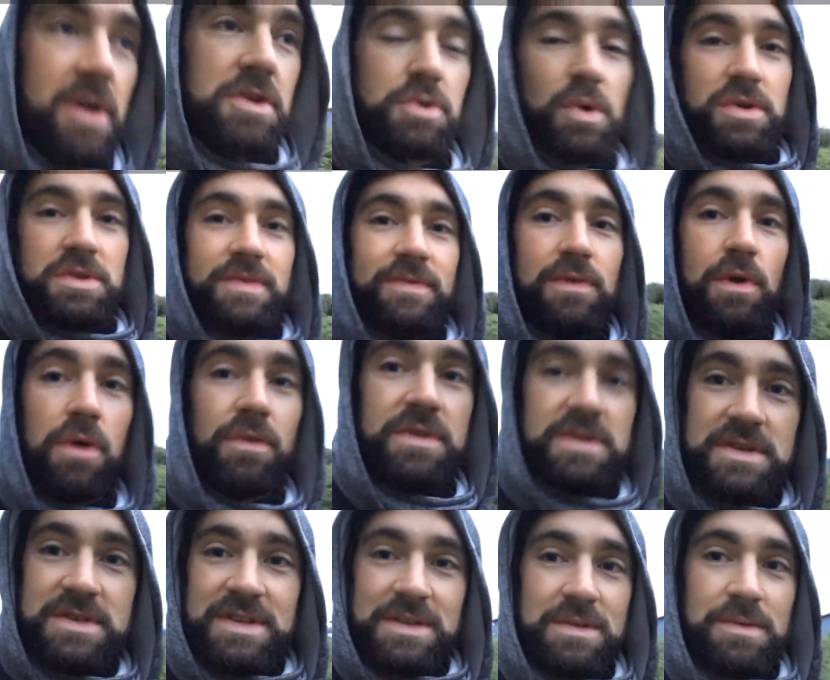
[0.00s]
but I just wanted to vlog
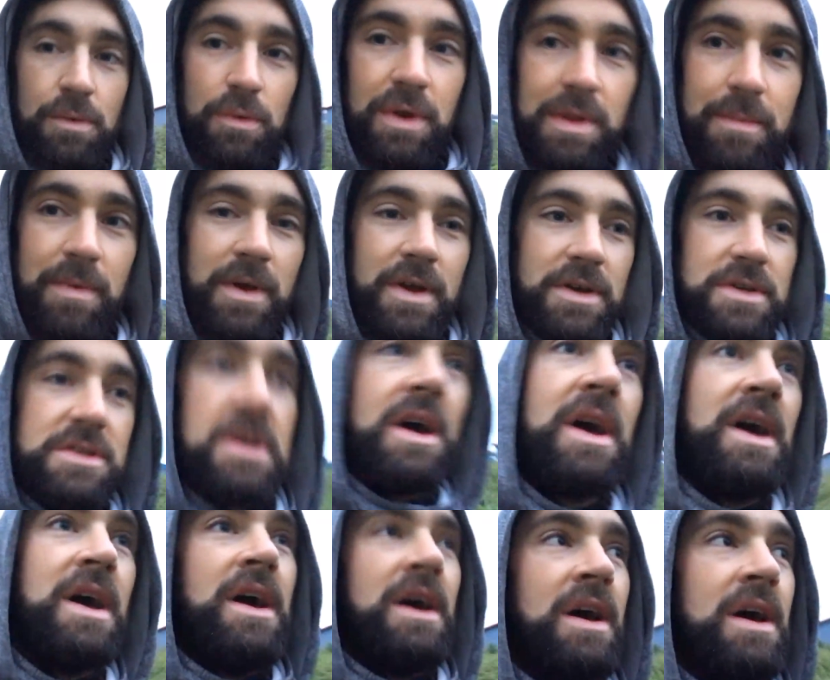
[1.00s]
this this morning because
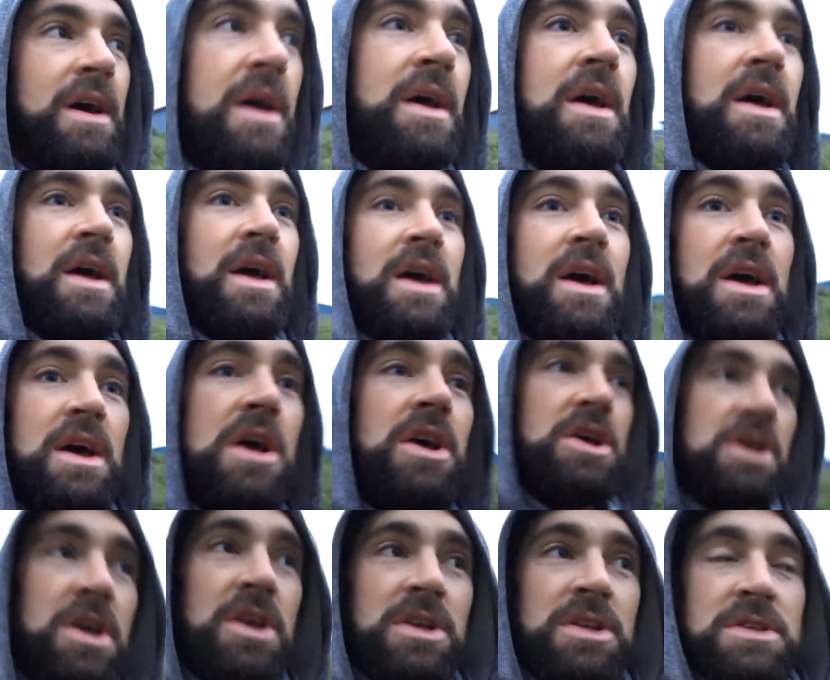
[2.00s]

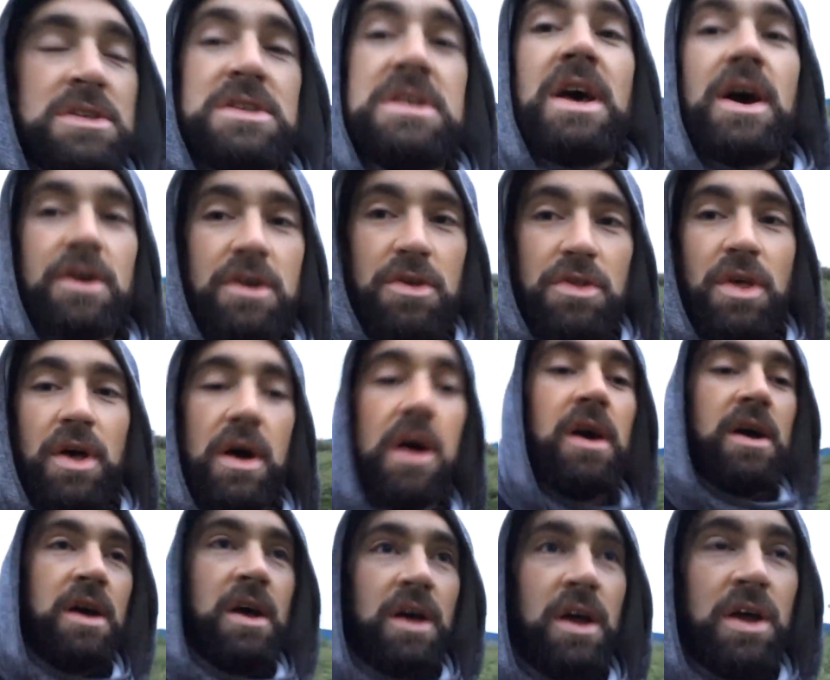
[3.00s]
to tell you that
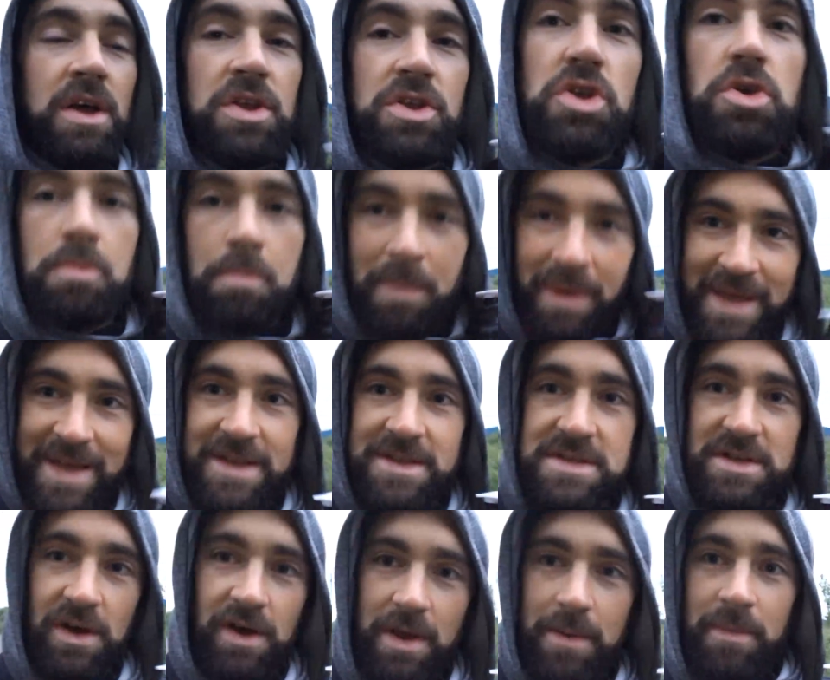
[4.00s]
you
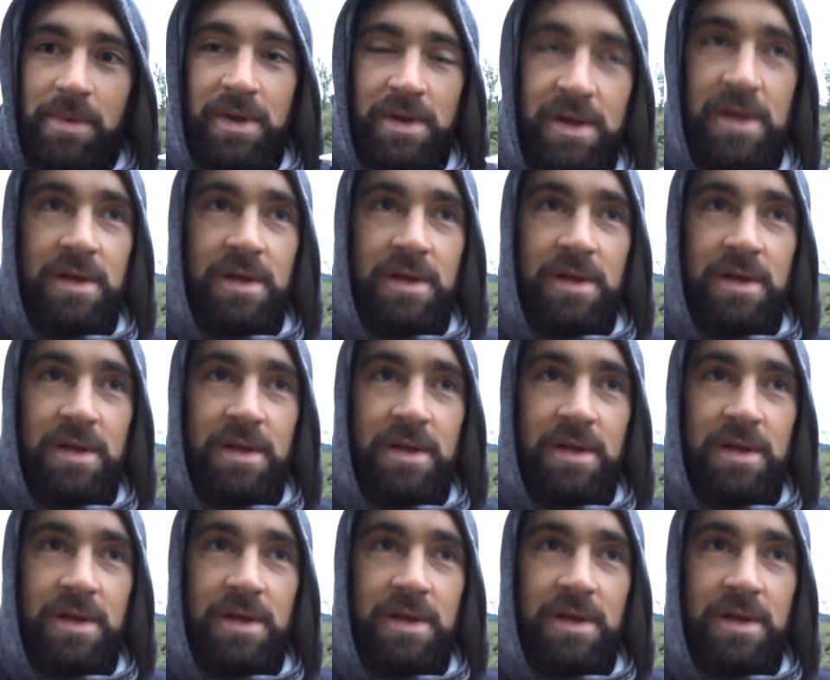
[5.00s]
make time.